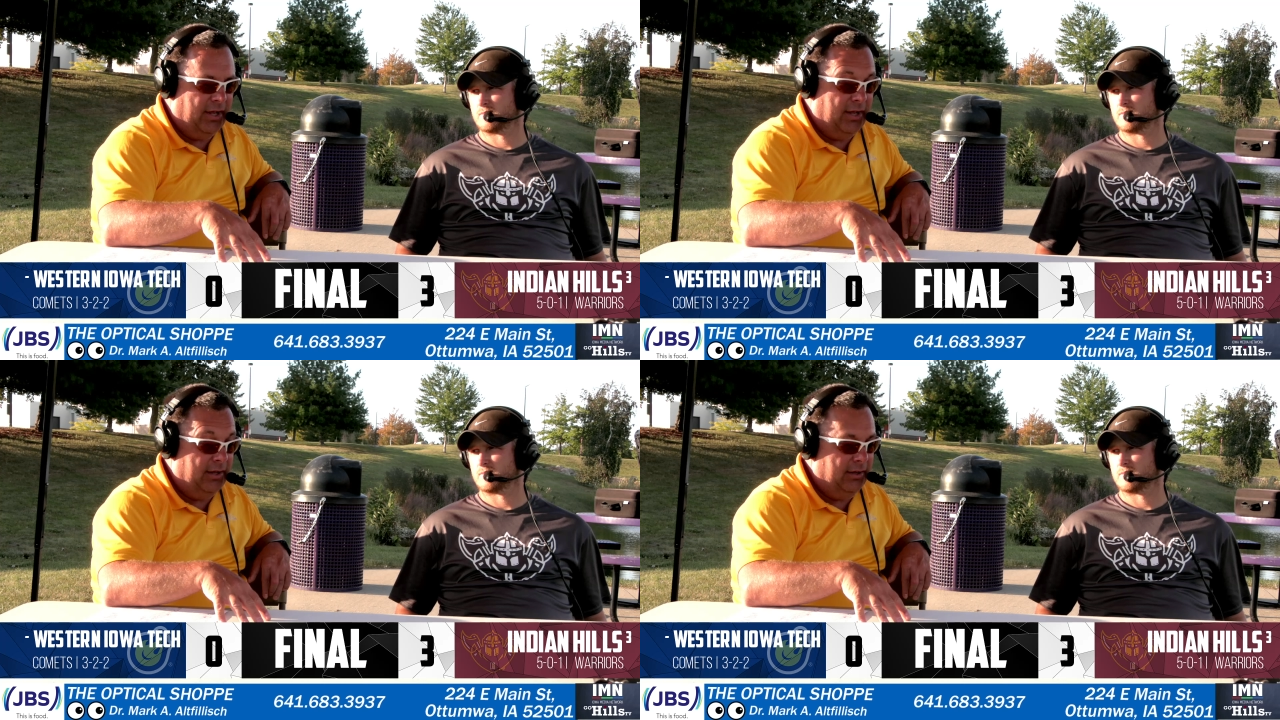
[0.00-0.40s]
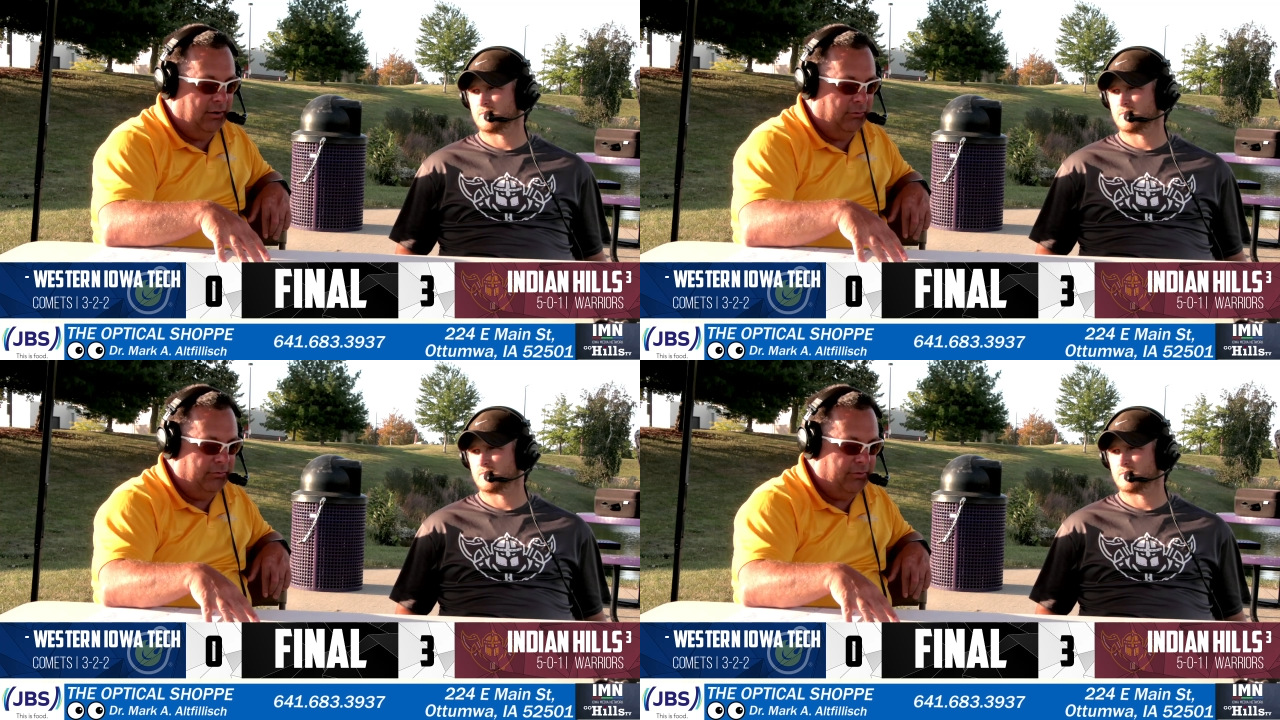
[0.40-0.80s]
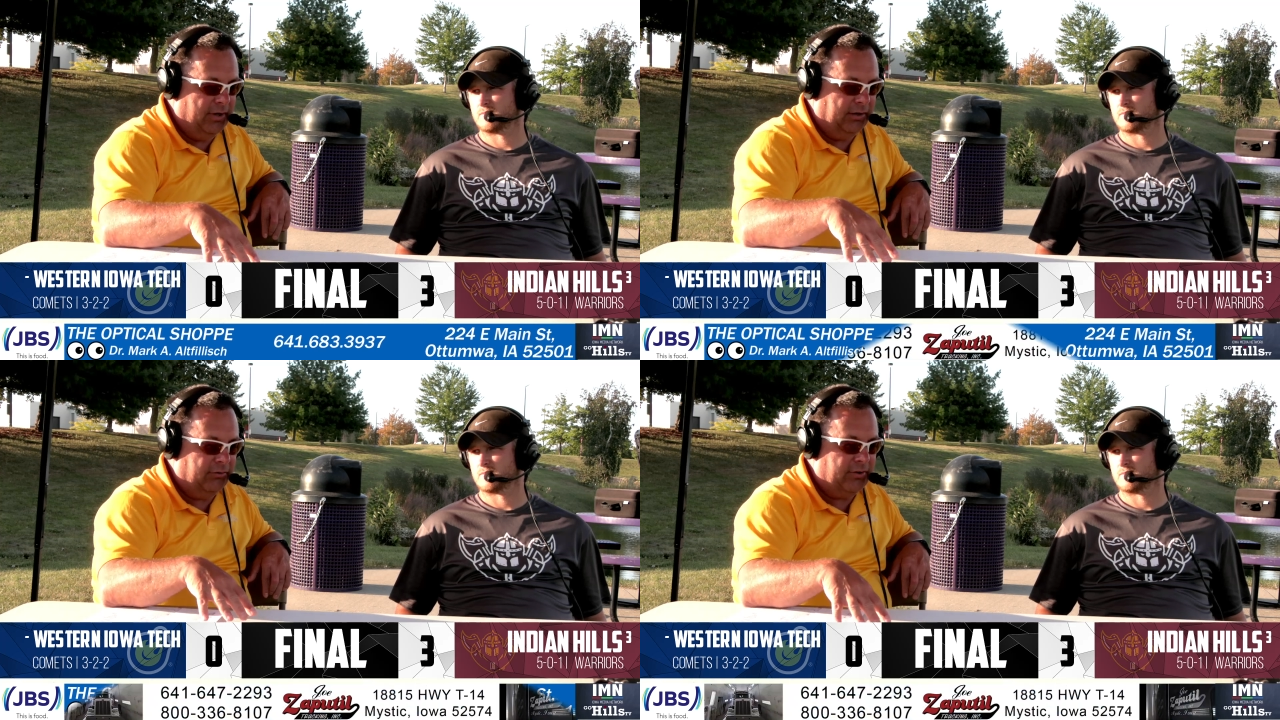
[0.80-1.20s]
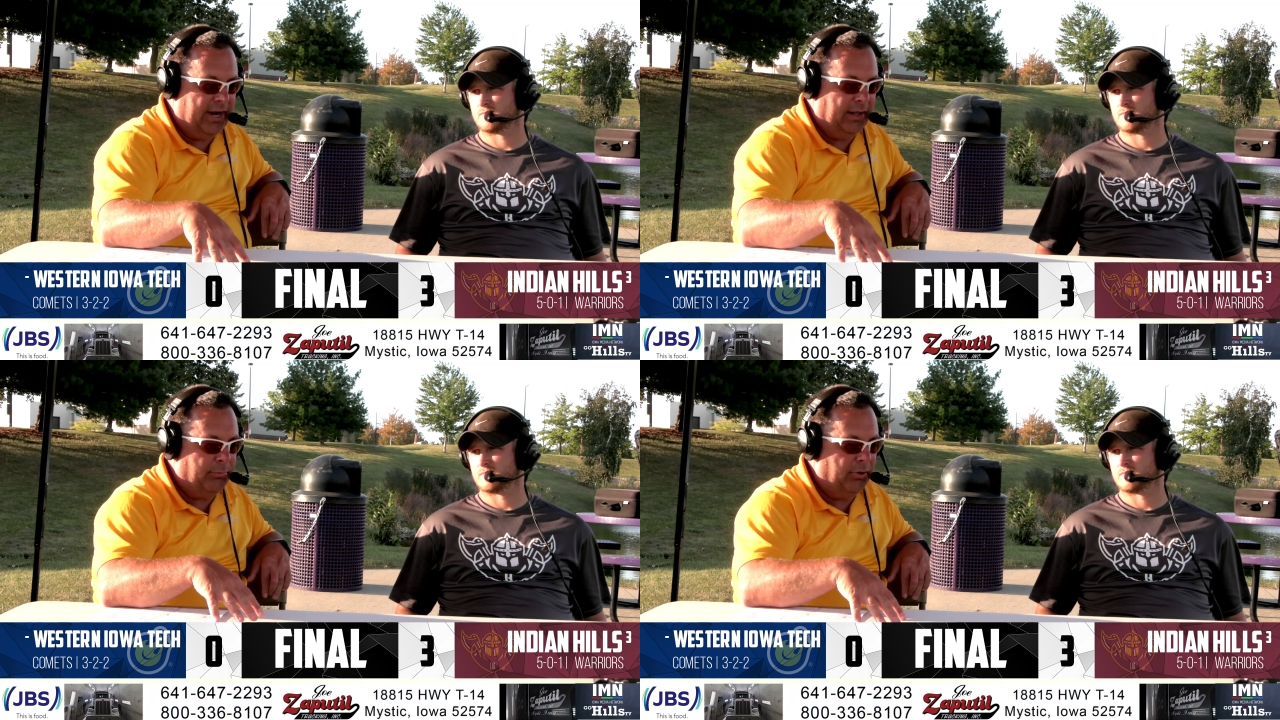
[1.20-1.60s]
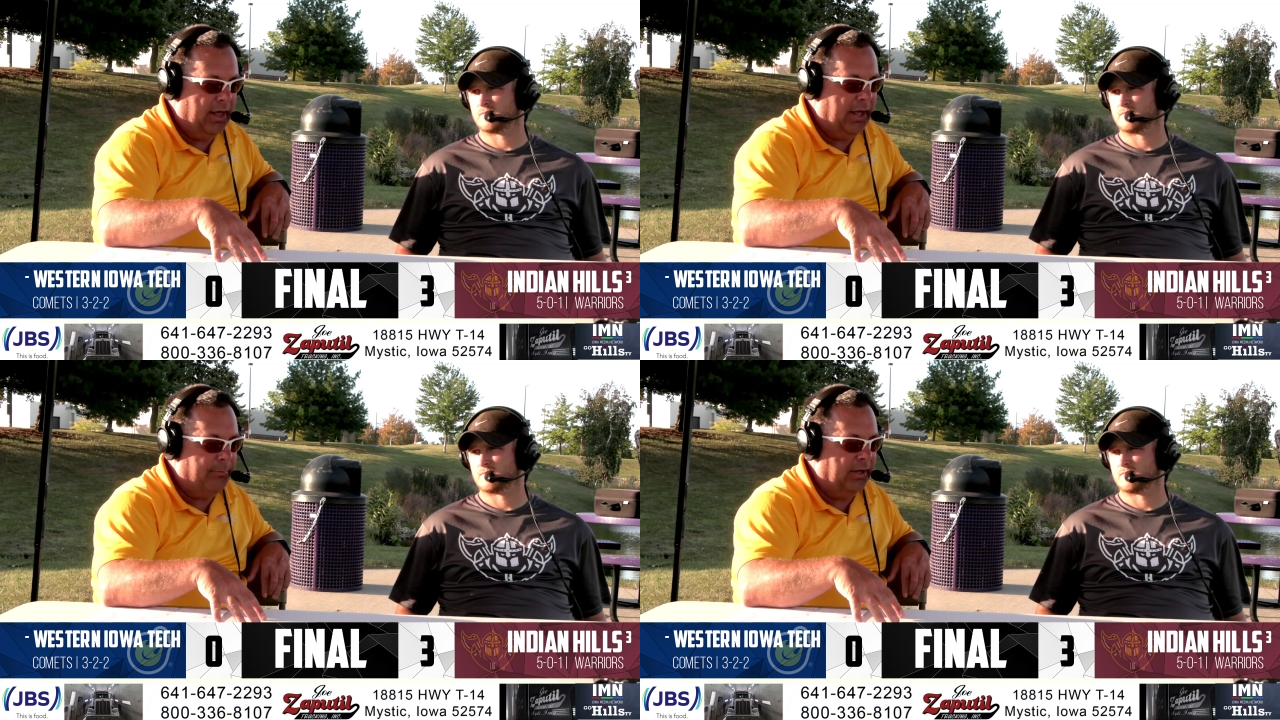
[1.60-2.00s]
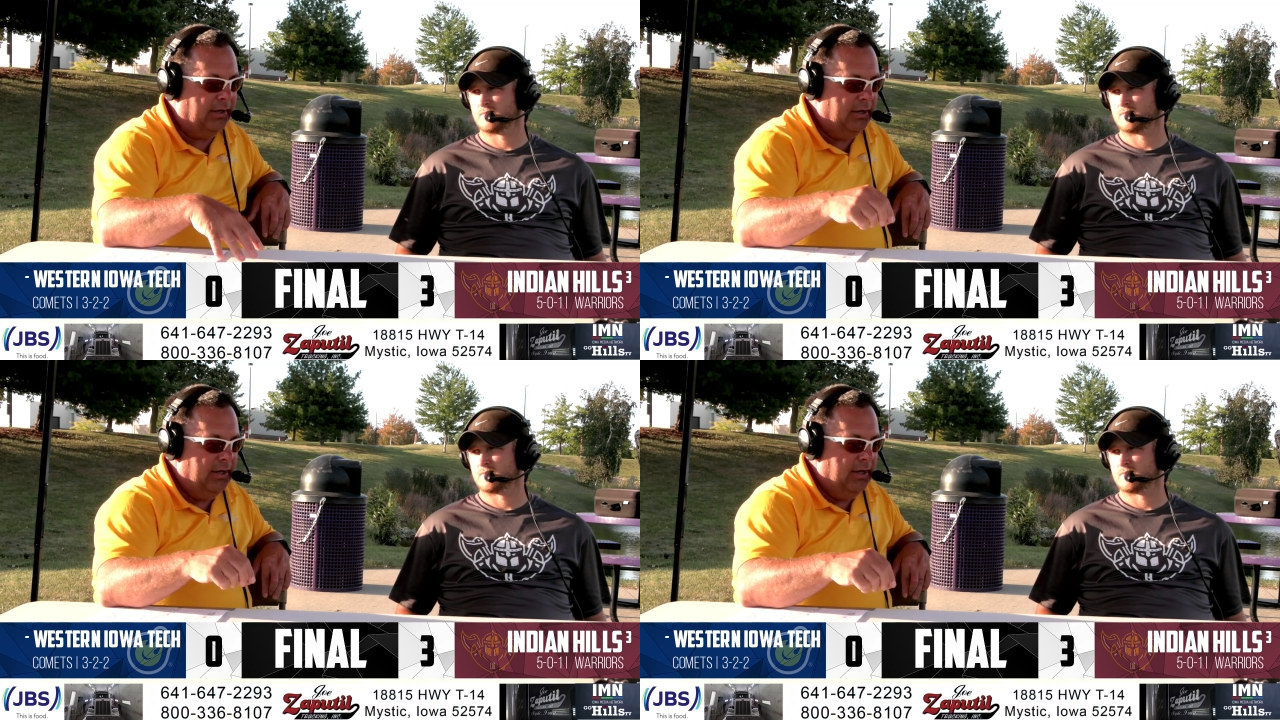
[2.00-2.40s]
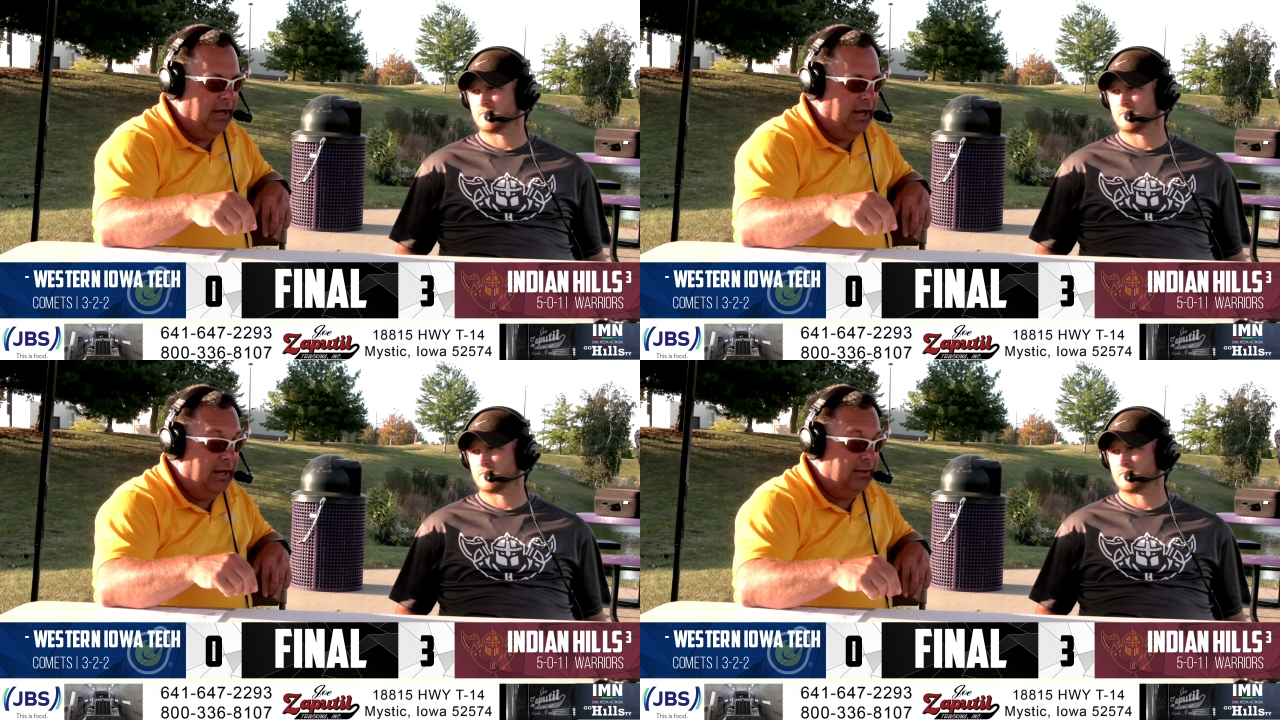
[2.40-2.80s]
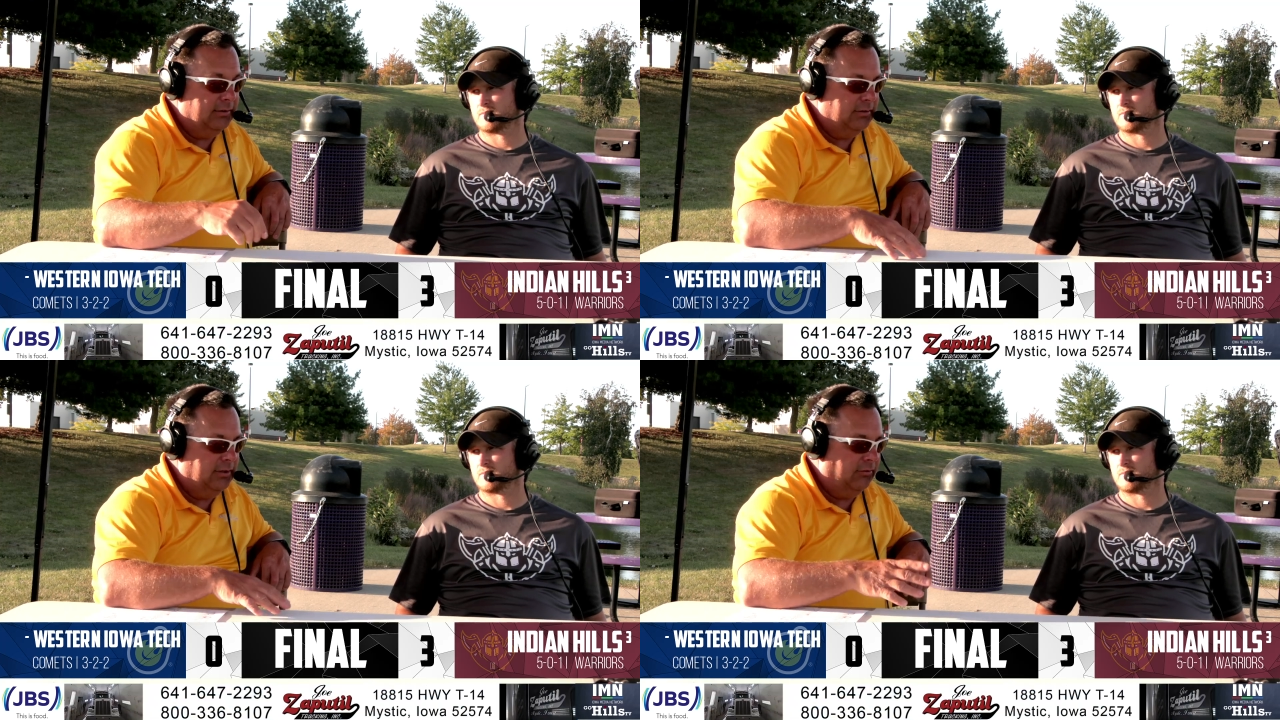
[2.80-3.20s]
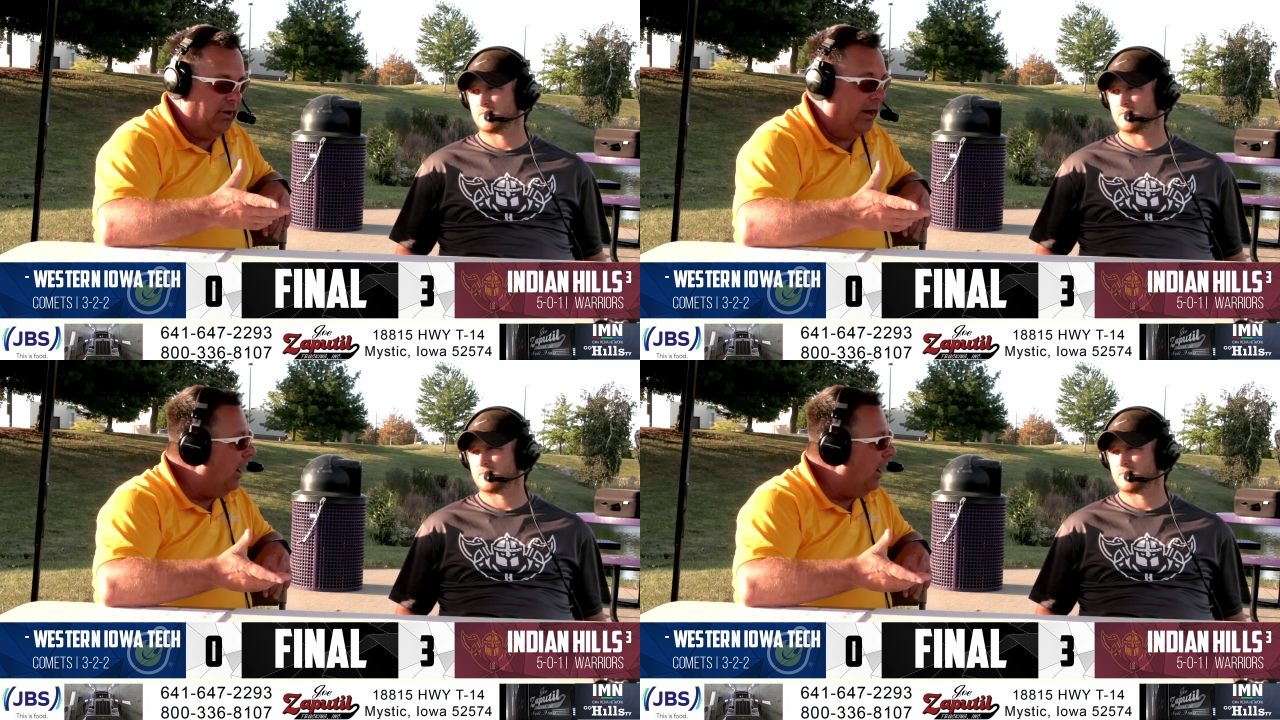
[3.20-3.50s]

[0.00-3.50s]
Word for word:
Speaker 1: you know a fun, exciting play, but uh, it's not a high